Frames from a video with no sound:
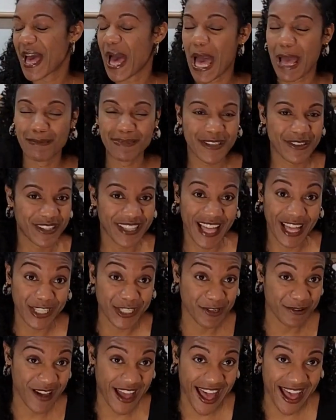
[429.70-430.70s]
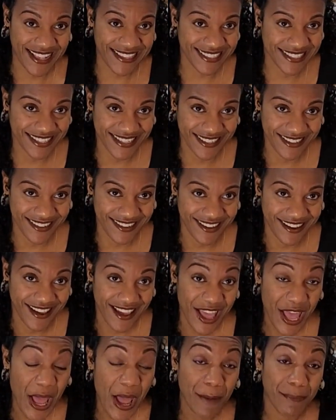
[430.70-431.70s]
I'm so glad you asked.
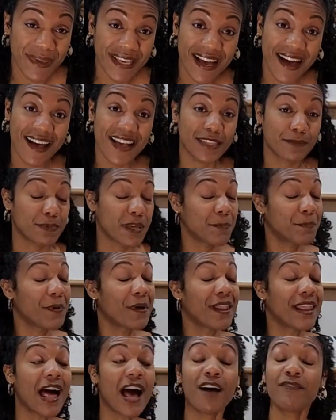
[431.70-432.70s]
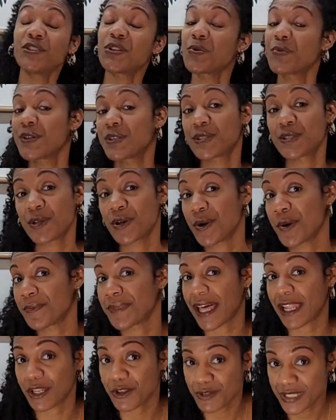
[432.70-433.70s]
Because people love to assume
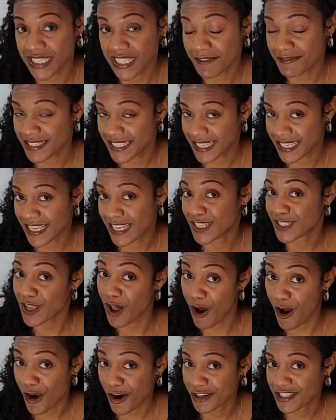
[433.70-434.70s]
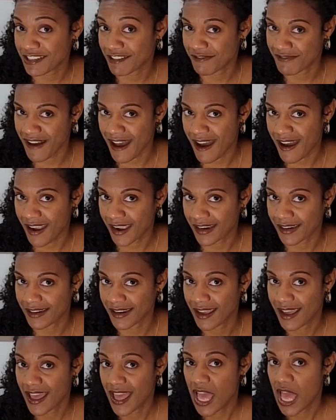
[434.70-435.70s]
that loose leaf tea is hard to find.
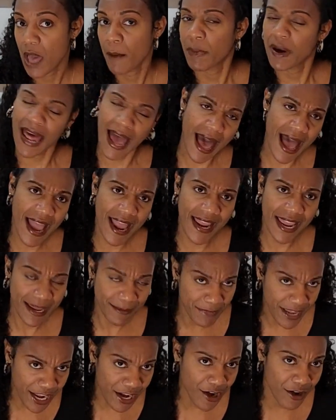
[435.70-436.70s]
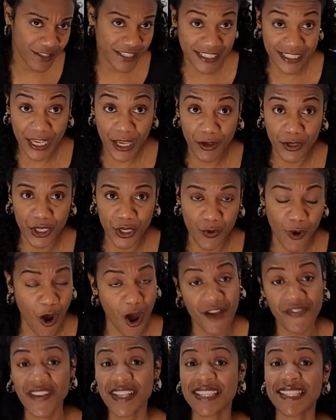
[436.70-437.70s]
But I am here to tell you,
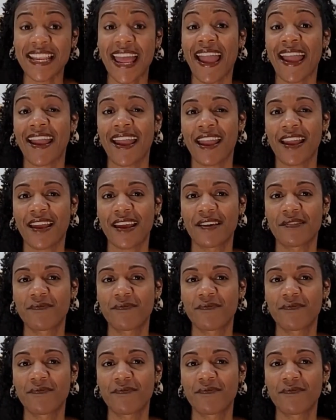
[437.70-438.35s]
on this day,